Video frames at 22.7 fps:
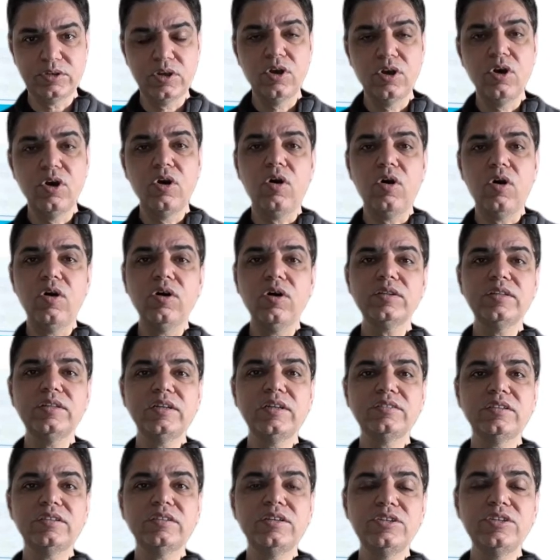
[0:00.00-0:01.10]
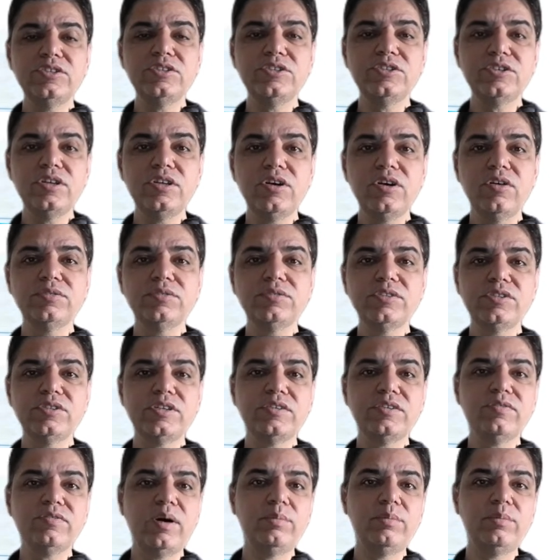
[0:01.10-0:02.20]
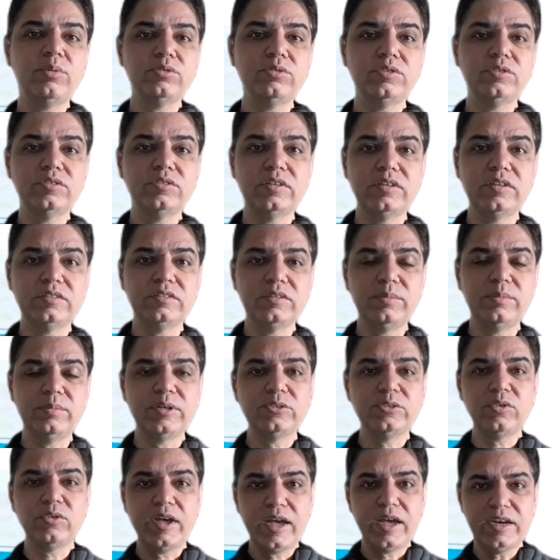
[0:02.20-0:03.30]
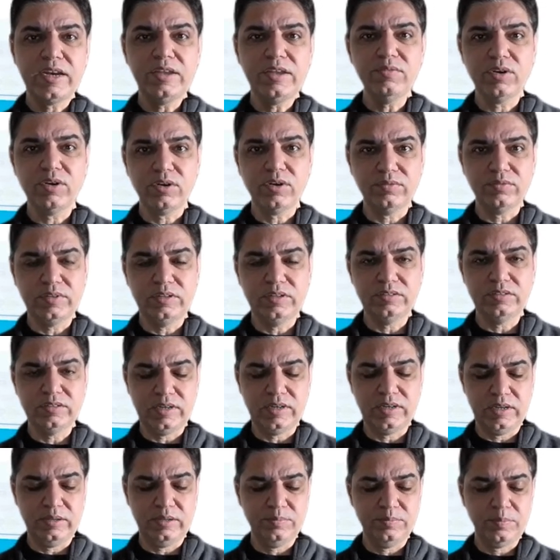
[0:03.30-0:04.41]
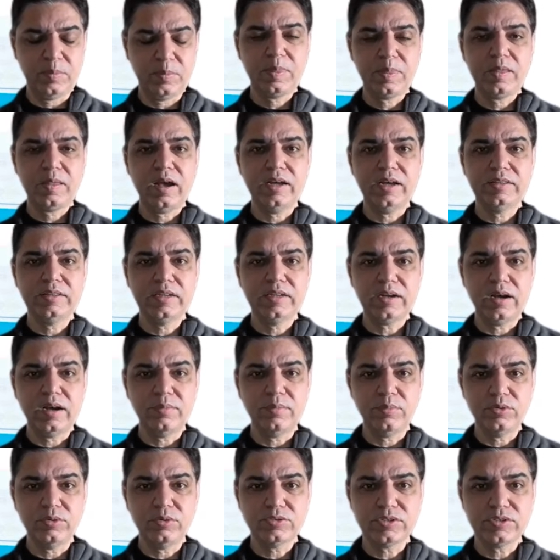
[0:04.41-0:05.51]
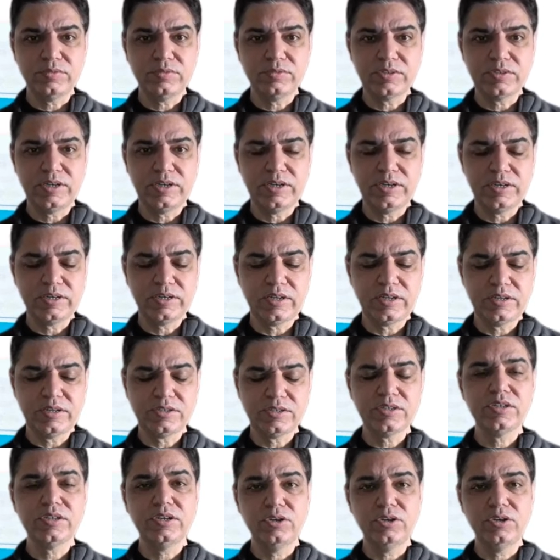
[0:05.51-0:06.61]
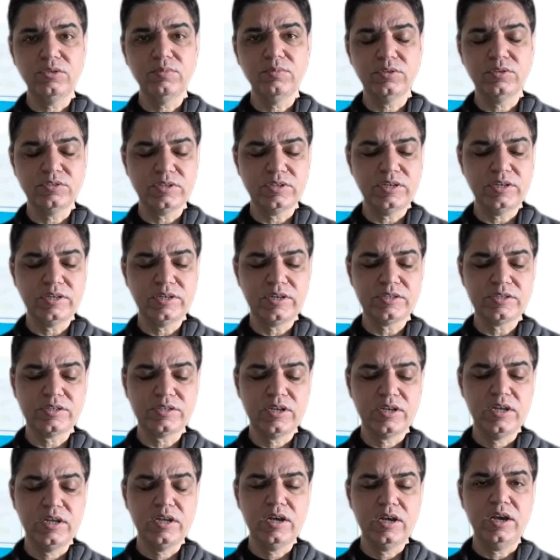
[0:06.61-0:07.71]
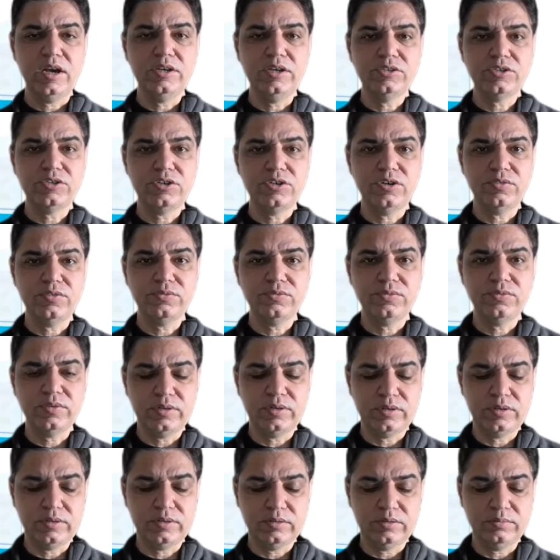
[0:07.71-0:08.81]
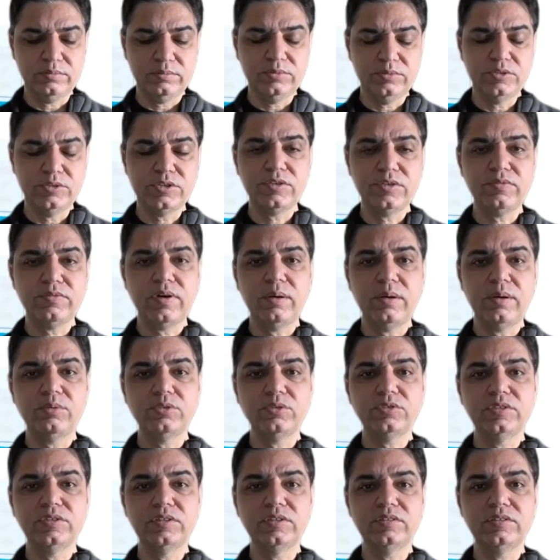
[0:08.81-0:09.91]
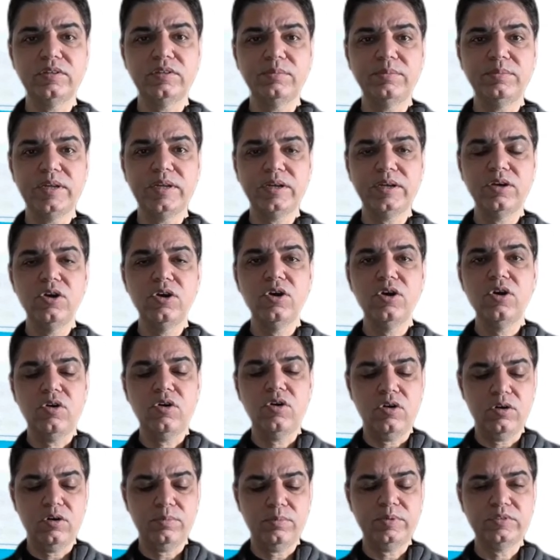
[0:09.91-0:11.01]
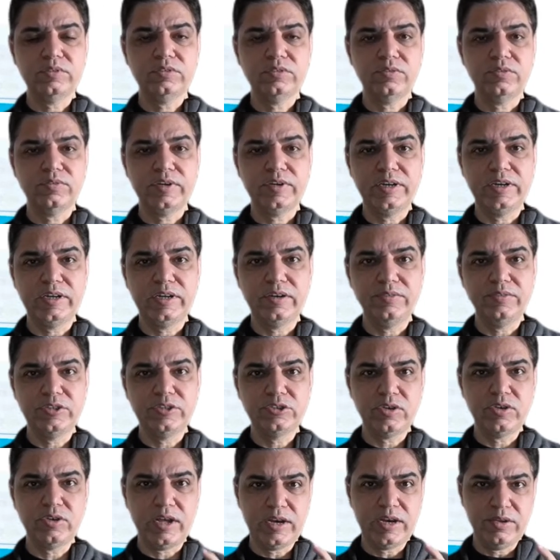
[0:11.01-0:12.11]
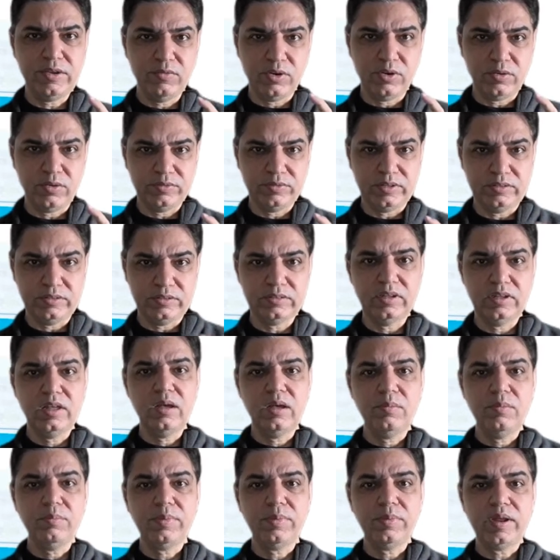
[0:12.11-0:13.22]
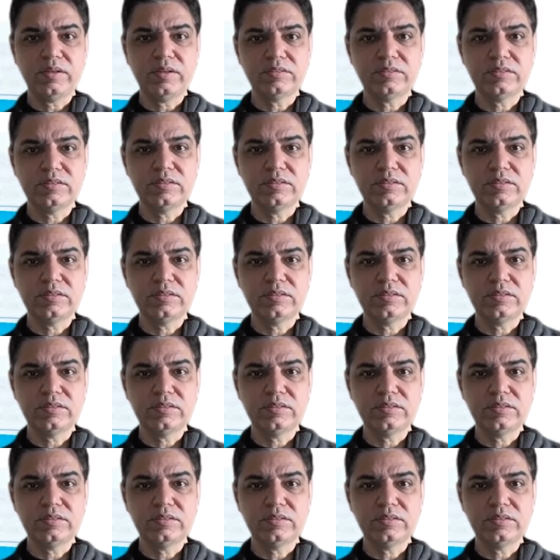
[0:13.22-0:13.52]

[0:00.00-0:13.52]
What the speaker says: or there is a history of cystic fibrosis in a sibling. So any one of these three, either a positive screening test, newborn screening test, a history of cystic fibrosis in the sibling, or presence of clinical features, any one of this, plus